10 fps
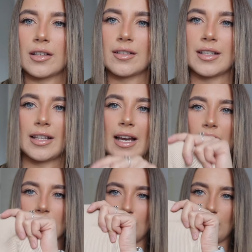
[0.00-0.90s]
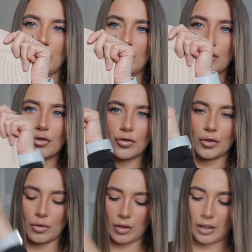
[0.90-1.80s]
can see the actual
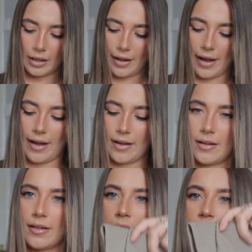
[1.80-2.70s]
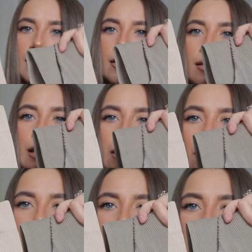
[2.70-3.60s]
true colour there, if you can